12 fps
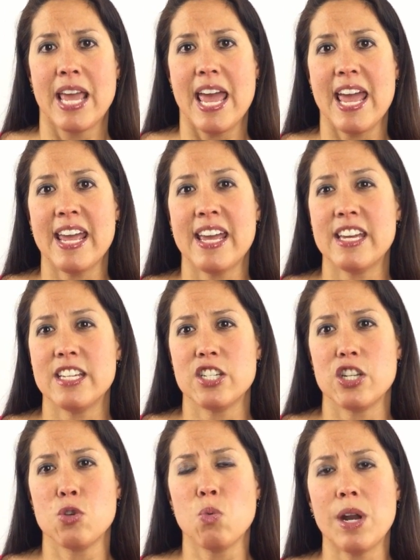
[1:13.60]
And
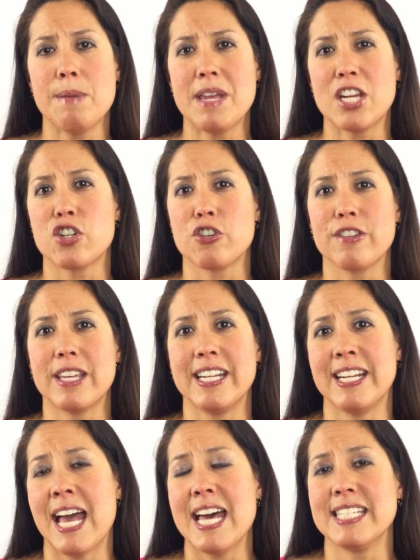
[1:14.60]
you want to make sure that
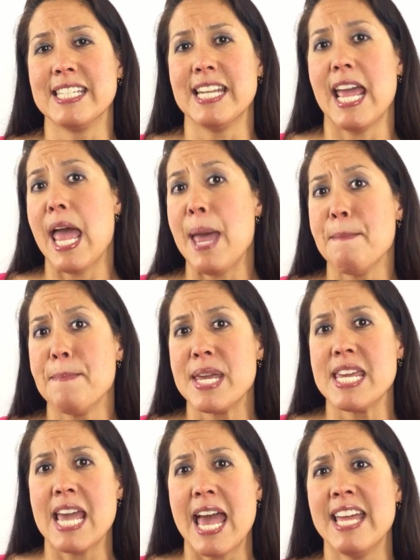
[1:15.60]
it has an
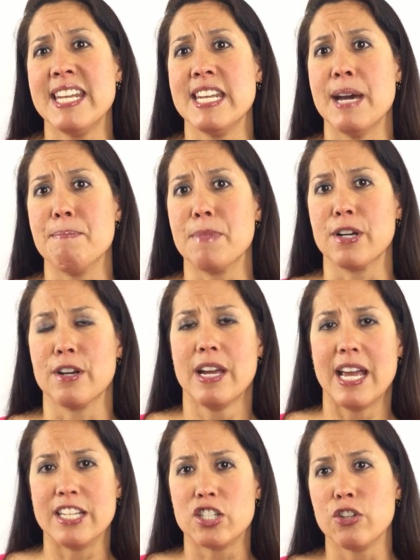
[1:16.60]
MPN number,
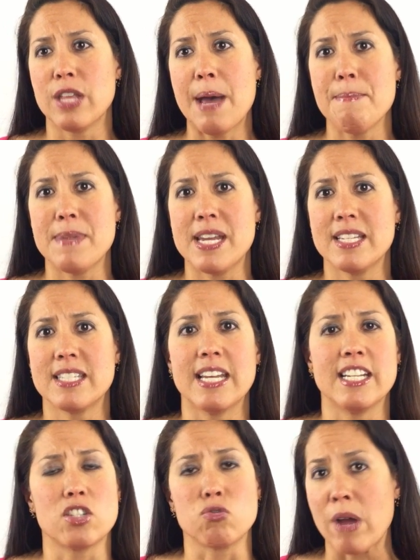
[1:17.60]
and so that means that
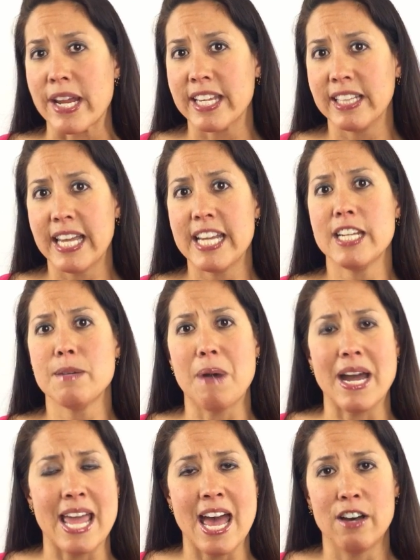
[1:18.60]
it's regulated
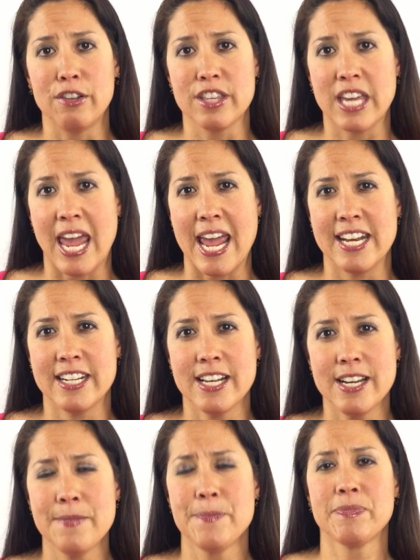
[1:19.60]
by Health
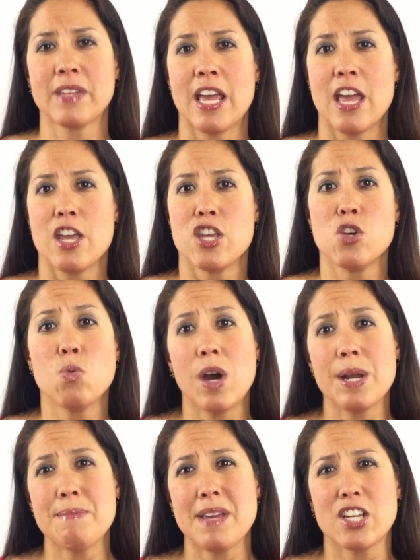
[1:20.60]
Canada. You
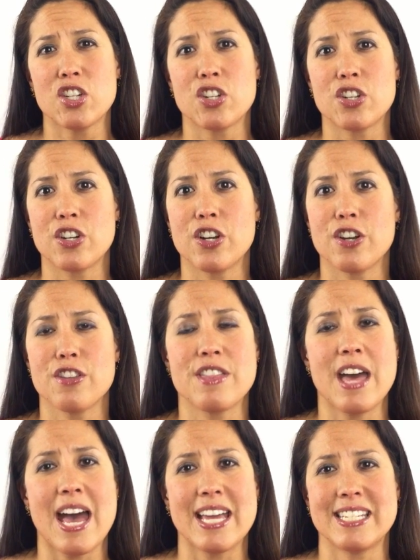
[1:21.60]
want to make sure
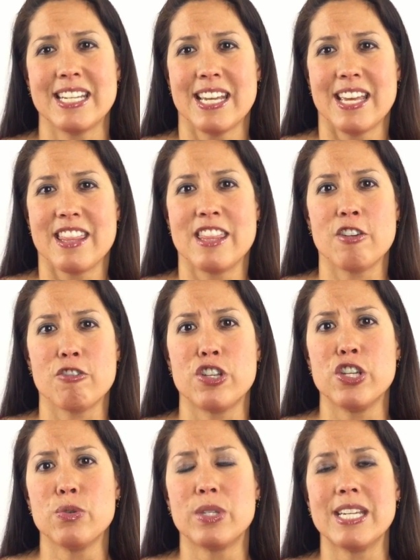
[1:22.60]
that they're
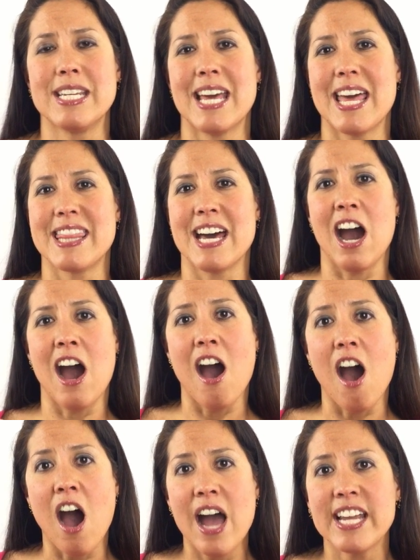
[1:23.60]
using the
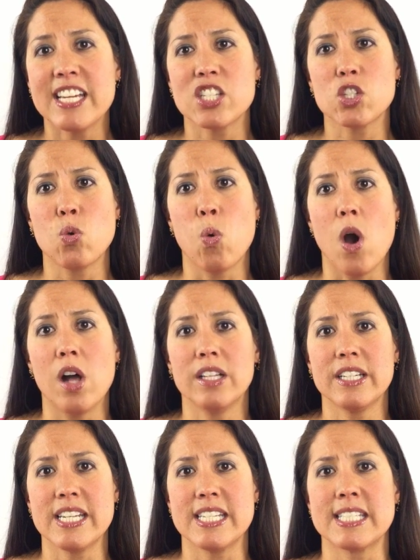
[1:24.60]
highest
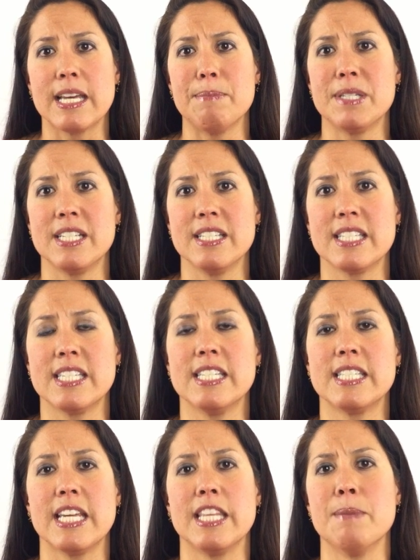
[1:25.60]
quality
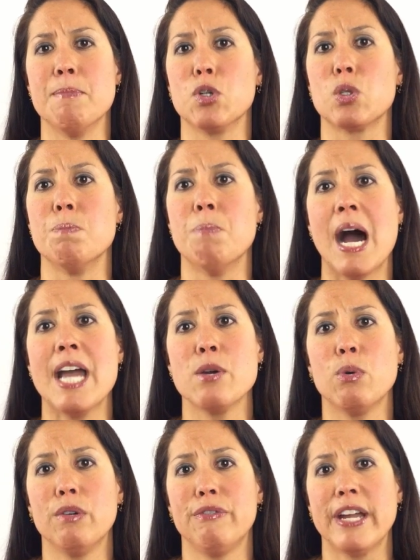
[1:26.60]
substances in the most
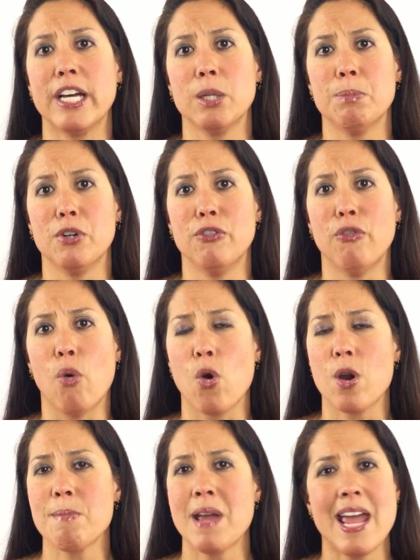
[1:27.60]
bioavailable
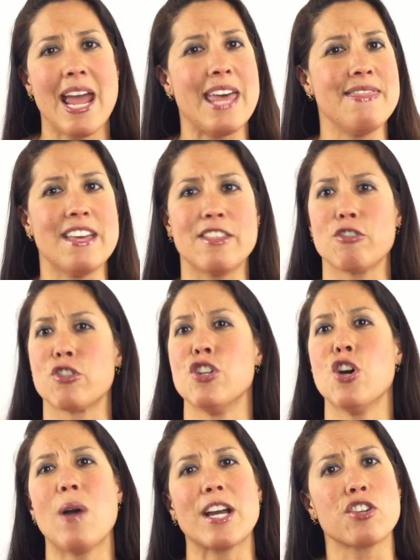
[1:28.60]
form, and that there's
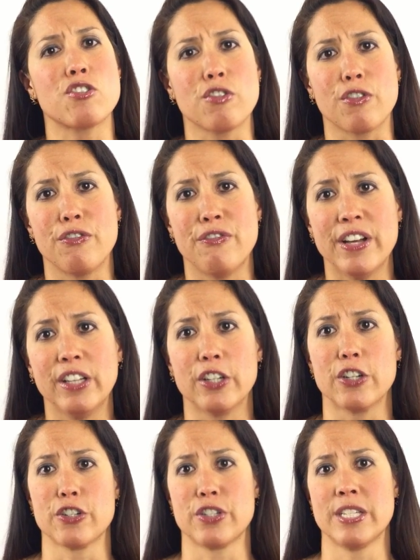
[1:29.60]
no extra
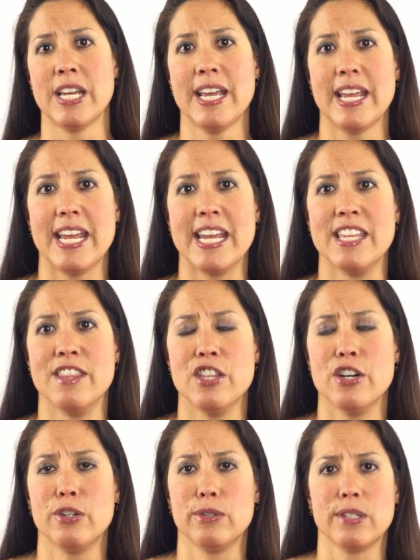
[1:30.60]
fillers in
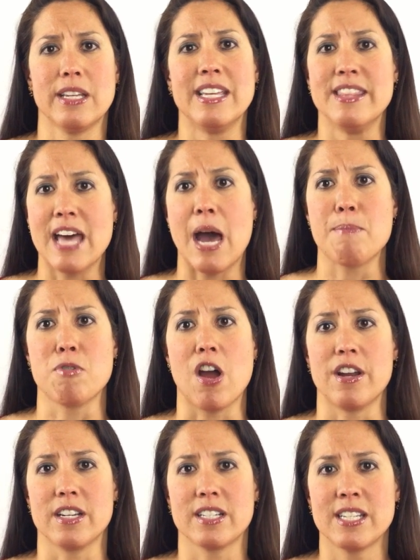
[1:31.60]
that
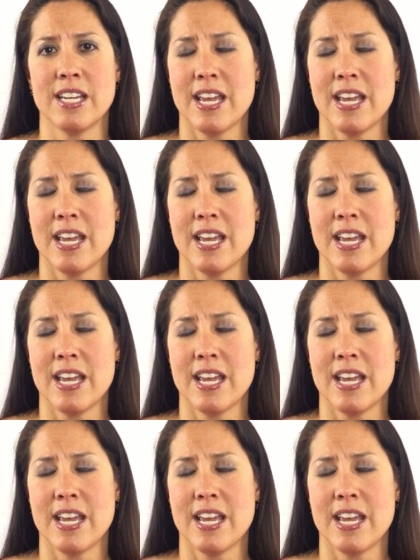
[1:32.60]
product.